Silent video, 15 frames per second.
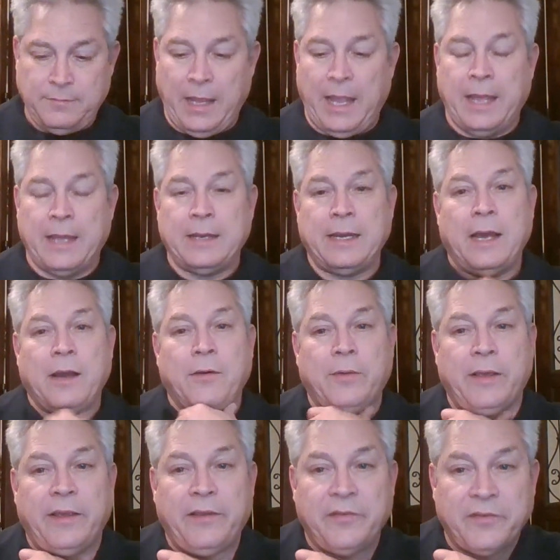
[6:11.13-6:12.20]
And now
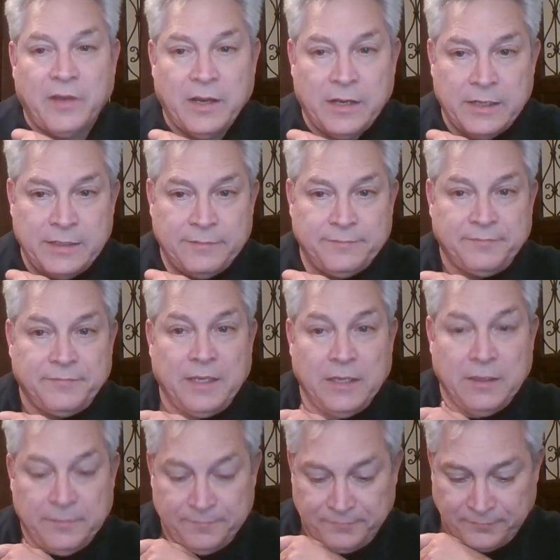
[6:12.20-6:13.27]
he's on, you
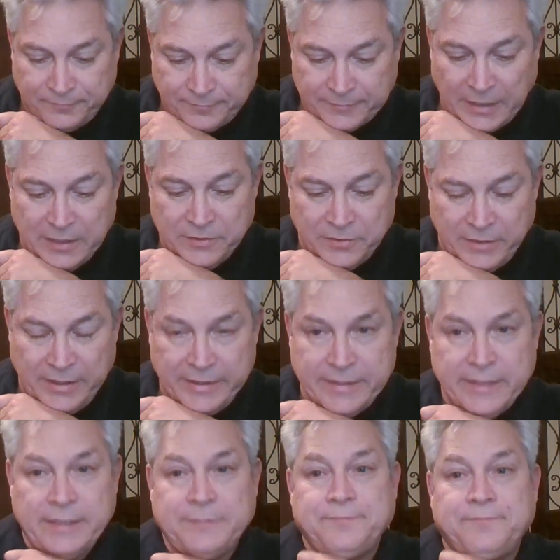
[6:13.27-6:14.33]
know, underneath
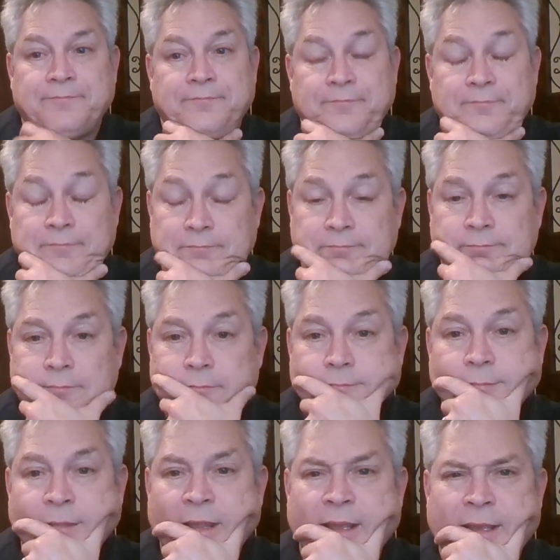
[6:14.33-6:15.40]
it
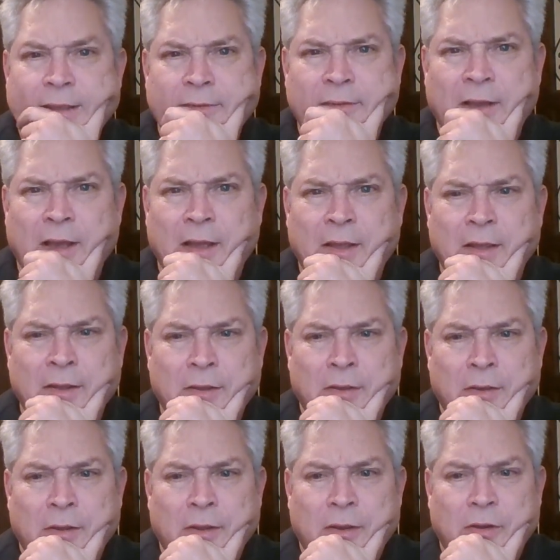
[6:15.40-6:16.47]
is, uh,
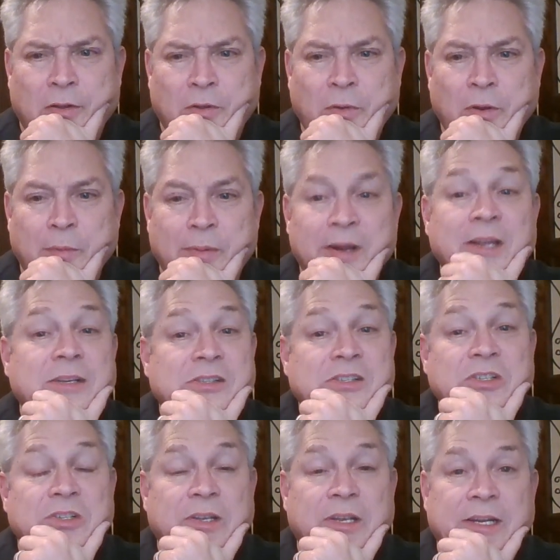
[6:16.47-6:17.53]
you know, the Queen of Pentacles is
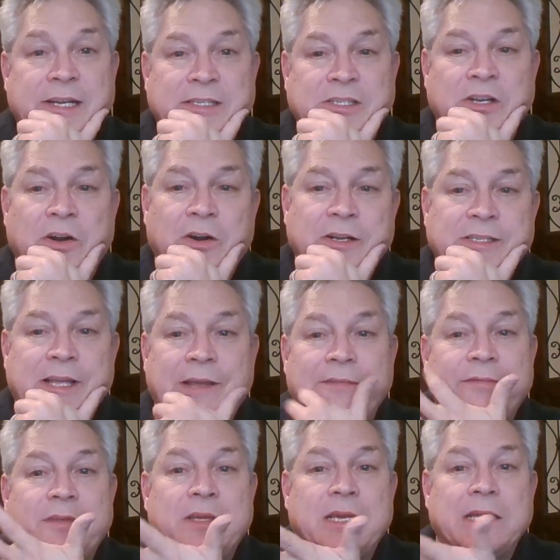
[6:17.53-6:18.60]
usually a nice card. It's I
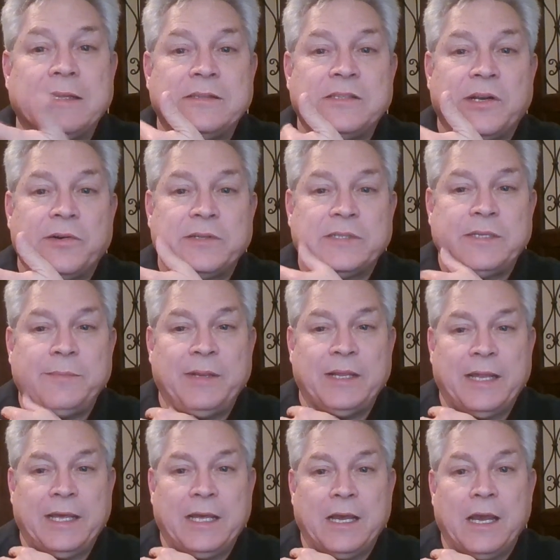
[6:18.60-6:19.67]
consider it to be
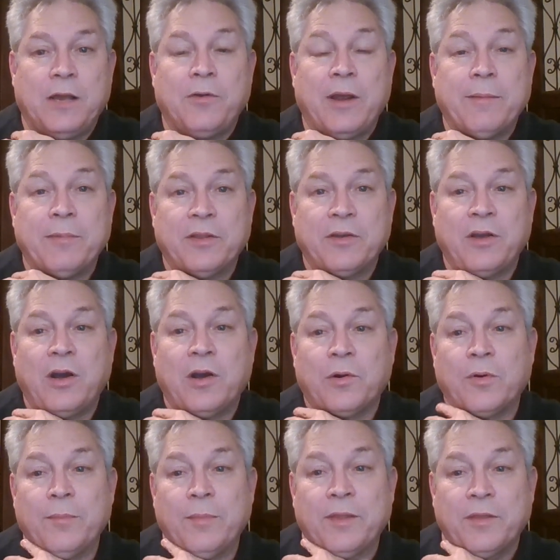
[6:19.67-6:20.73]
like a grandmother card
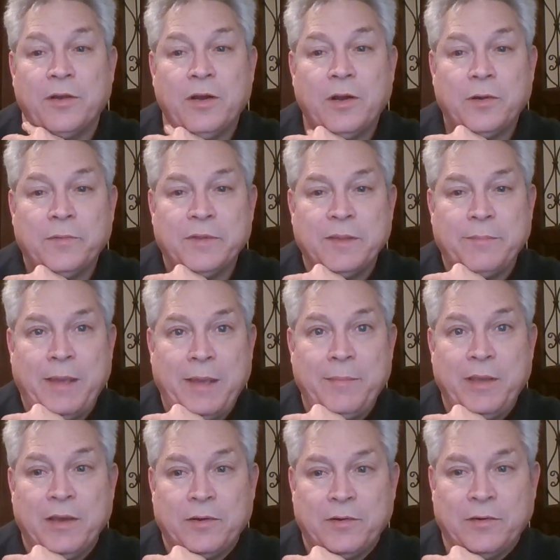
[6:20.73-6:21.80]
or a mother card with a
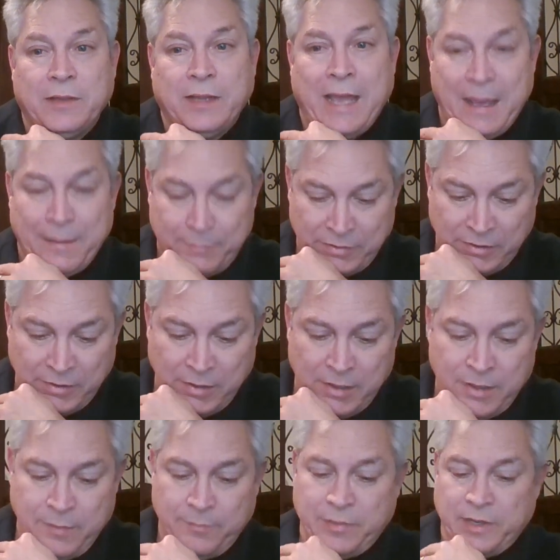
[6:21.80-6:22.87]
baby on her lap.
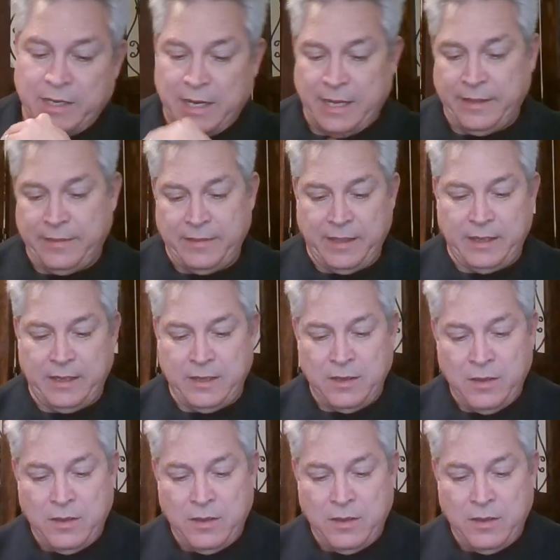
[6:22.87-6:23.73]
But I think